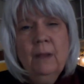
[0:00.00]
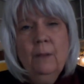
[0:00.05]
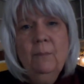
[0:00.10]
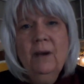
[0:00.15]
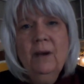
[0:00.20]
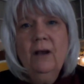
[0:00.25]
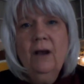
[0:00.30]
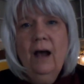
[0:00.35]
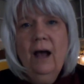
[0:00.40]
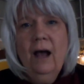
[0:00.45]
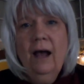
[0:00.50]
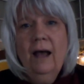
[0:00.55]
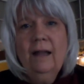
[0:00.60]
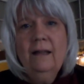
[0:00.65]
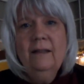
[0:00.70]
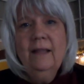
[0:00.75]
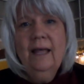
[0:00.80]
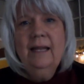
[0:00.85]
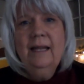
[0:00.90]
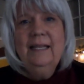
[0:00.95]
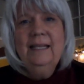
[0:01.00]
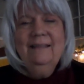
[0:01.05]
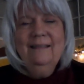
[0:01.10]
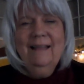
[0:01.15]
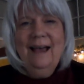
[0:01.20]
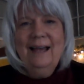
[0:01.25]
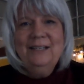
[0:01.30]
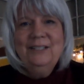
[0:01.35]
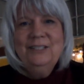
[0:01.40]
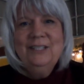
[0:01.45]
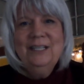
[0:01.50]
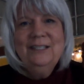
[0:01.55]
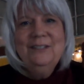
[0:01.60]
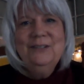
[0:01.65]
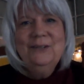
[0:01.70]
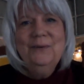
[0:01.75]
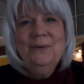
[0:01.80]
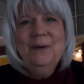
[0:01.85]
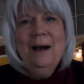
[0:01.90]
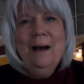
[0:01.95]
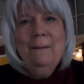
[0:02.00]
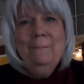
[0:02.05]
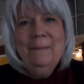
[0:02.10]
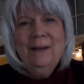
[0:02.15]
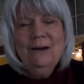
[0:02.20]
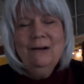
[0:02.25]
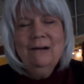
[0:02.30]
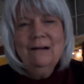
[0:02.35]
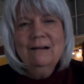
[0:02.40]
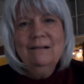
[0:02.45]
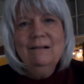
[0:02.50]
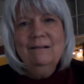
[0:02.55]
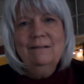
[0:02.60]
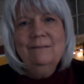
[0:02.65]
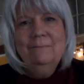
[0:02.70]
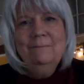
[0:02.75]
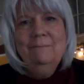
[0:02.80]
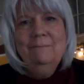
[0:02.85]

But God let Elisha do a miracle.